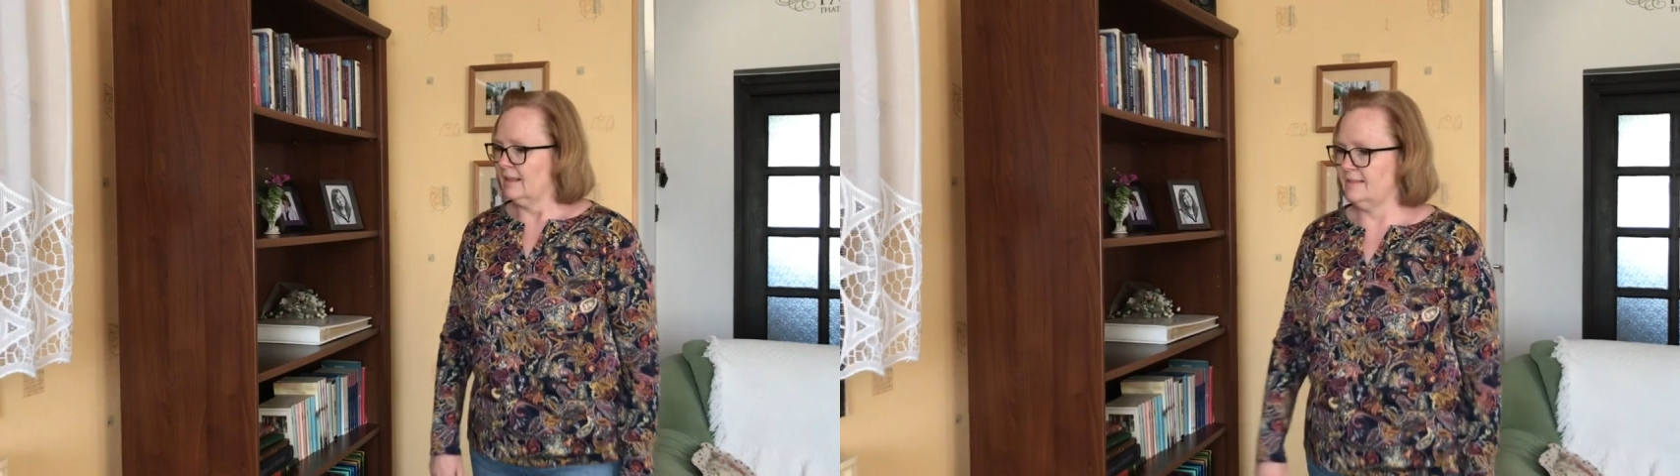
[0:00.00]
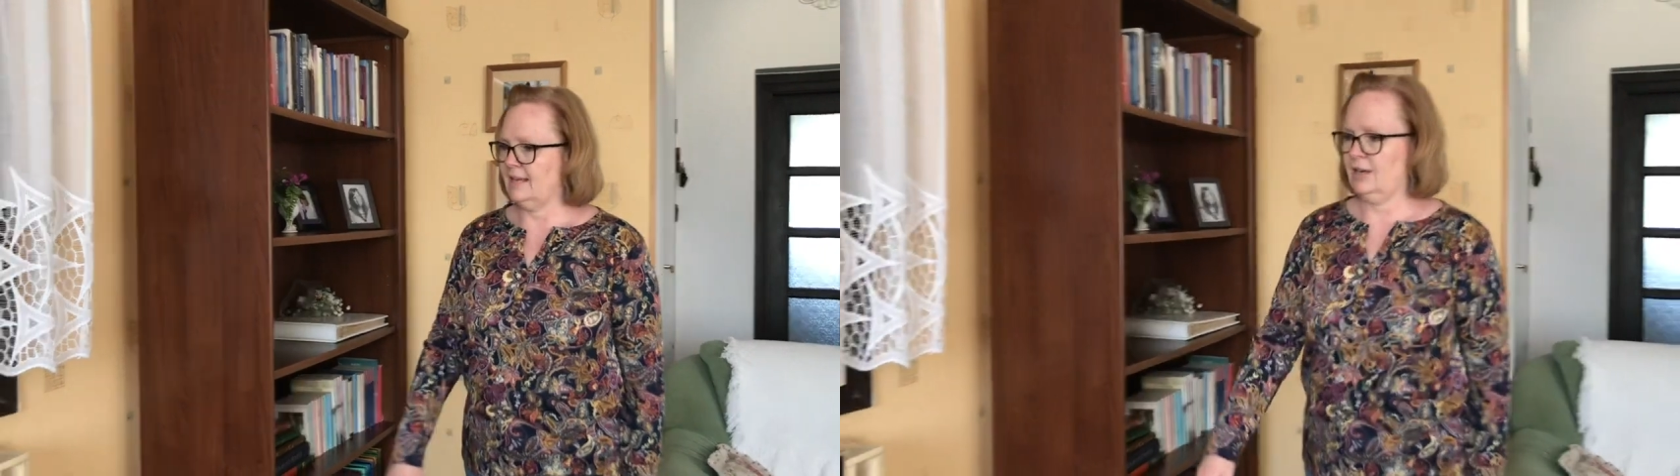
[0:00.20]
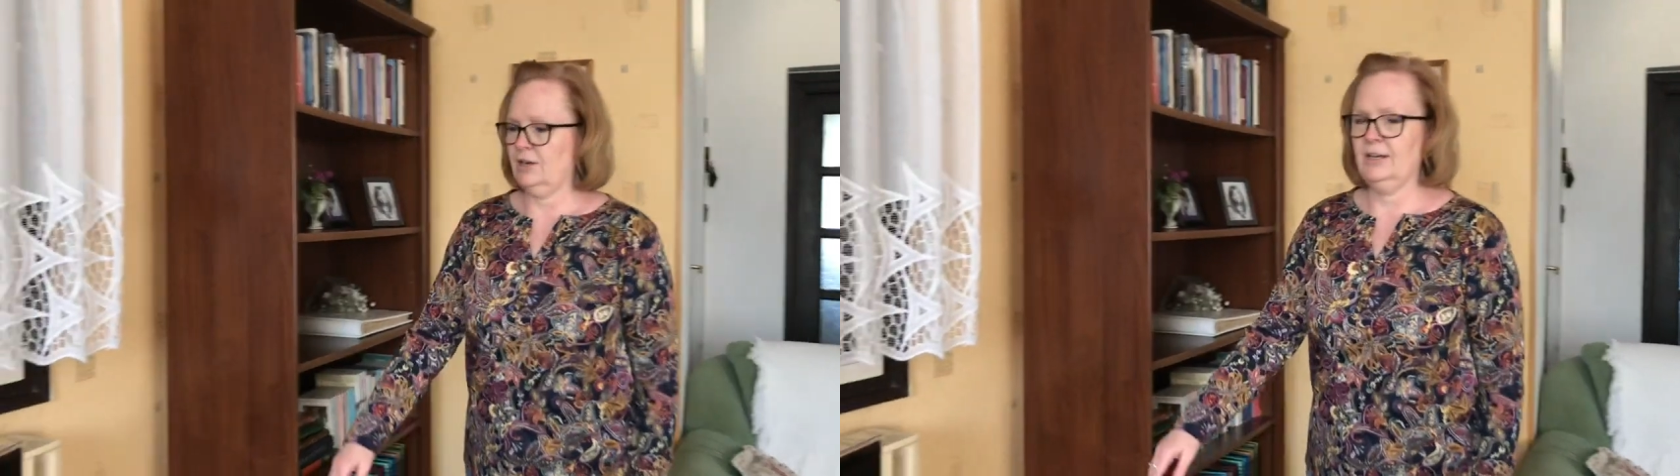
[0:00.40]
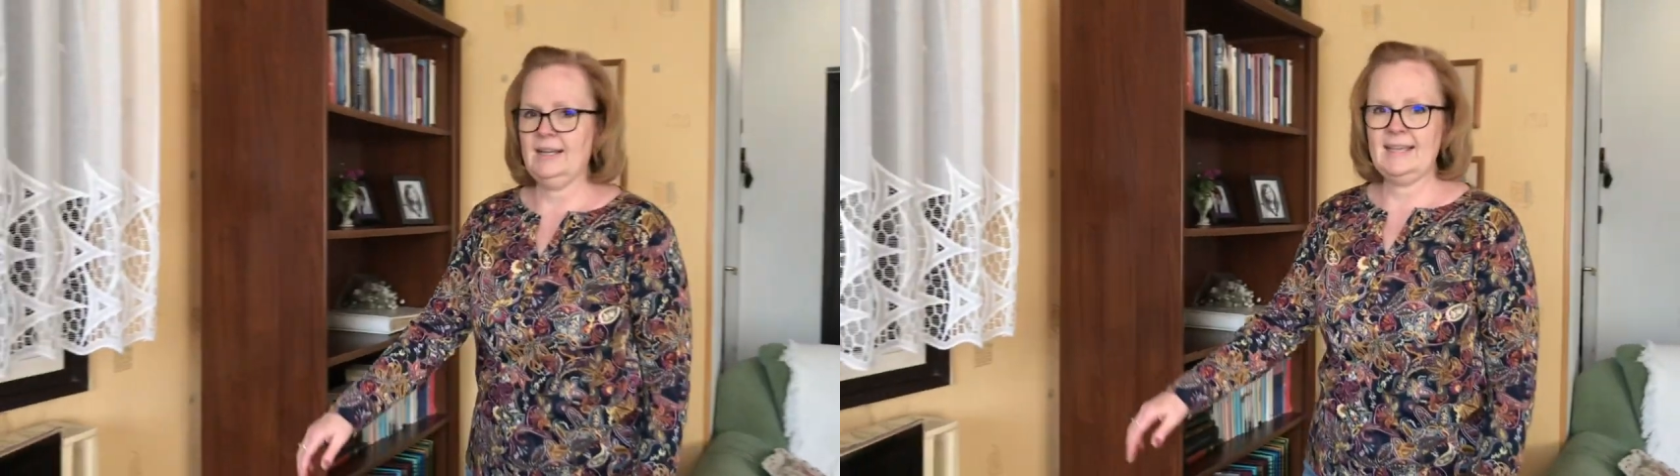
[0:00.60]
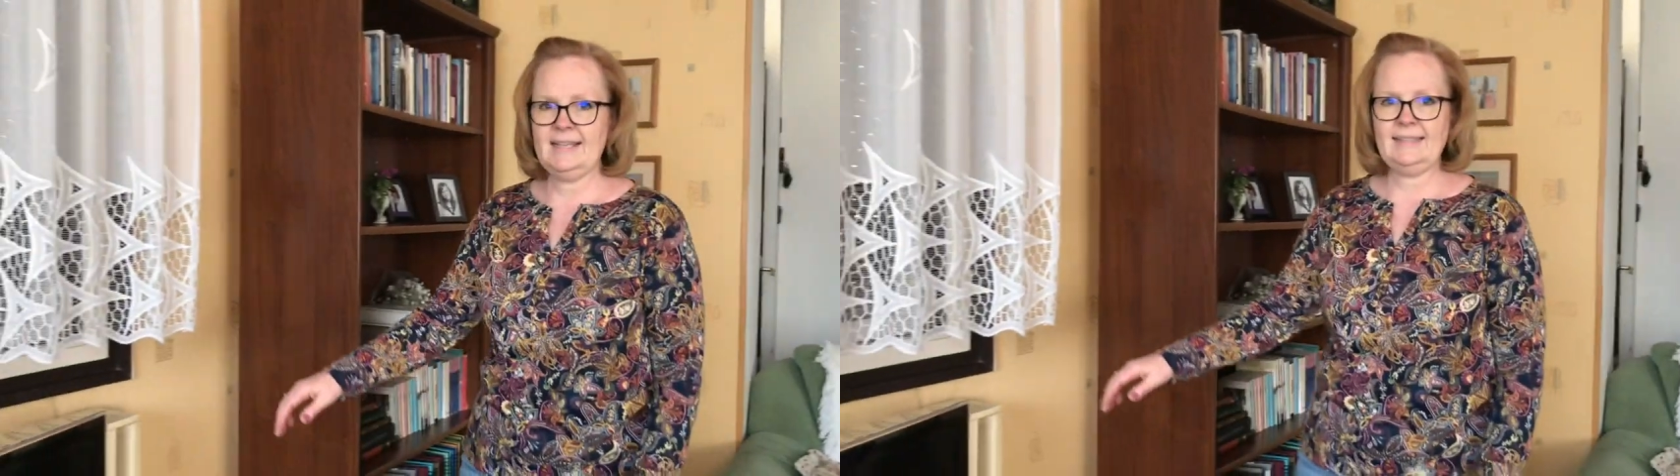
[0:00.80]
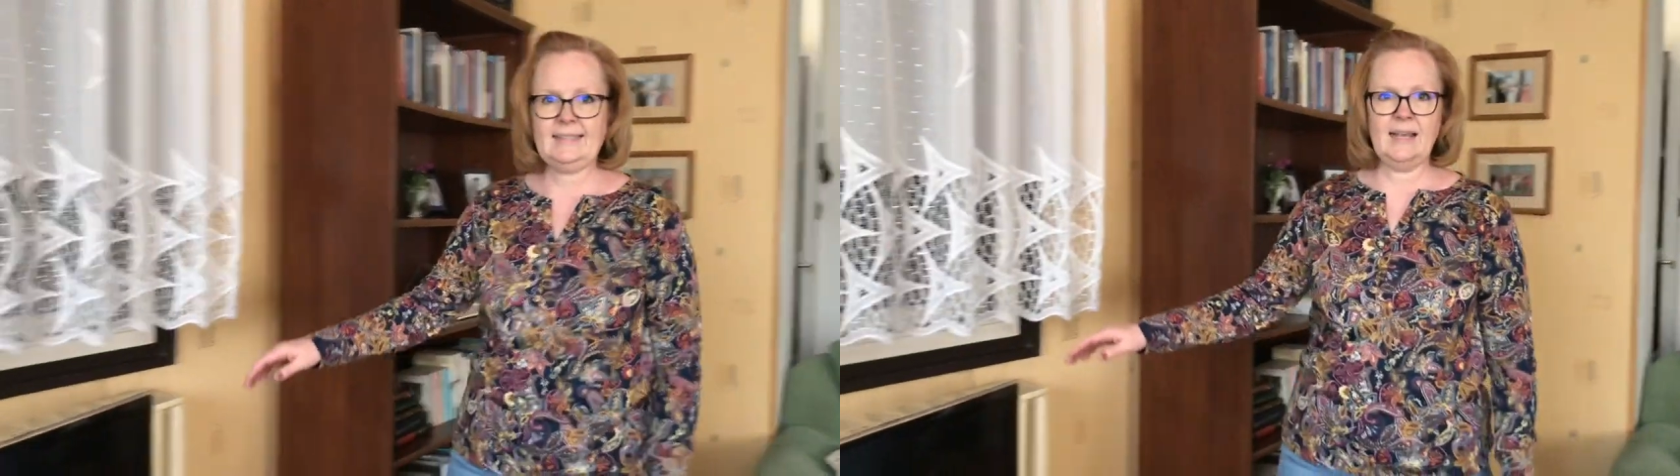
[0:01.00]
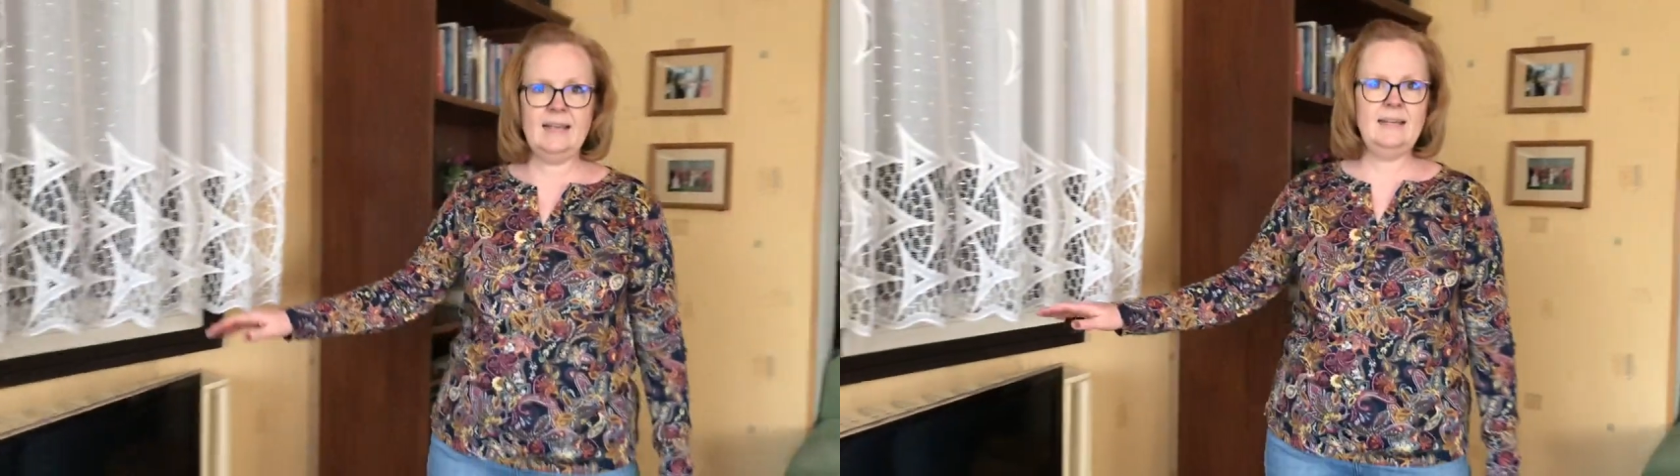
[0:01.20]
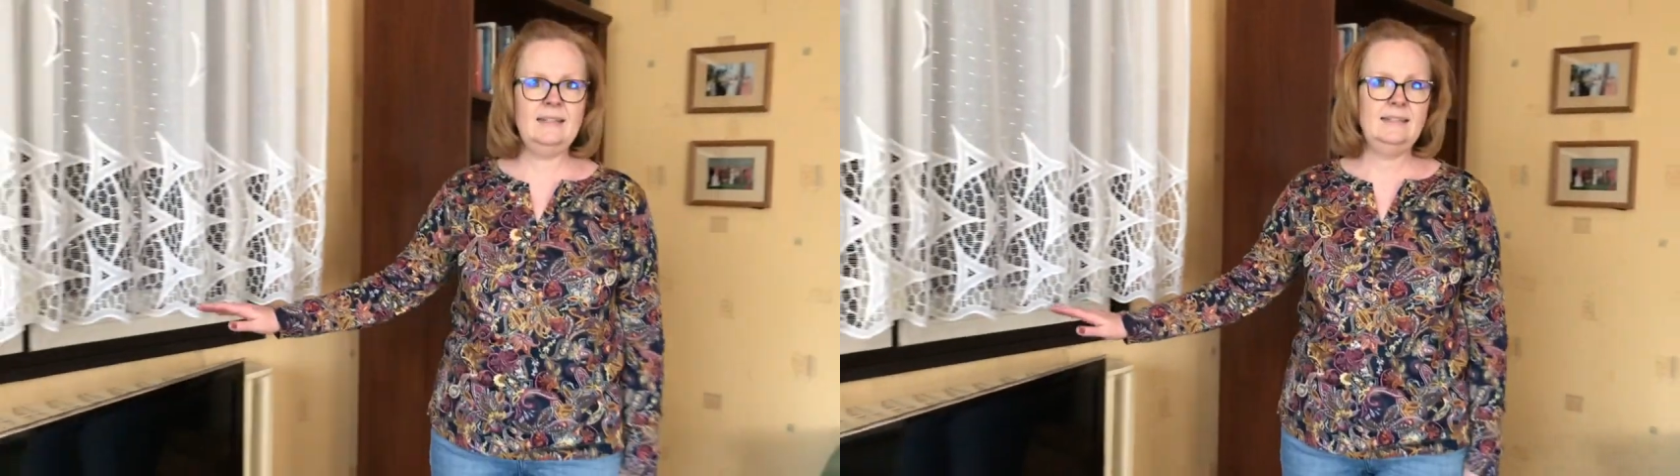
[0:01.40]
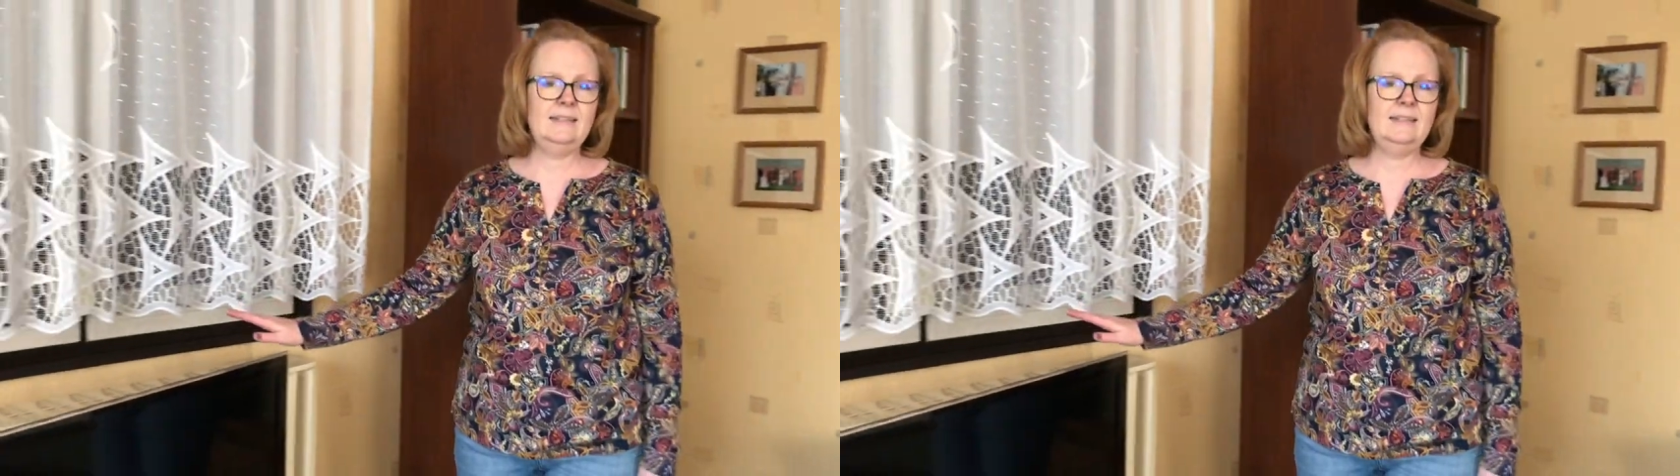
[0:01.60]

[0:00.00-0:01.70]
There is a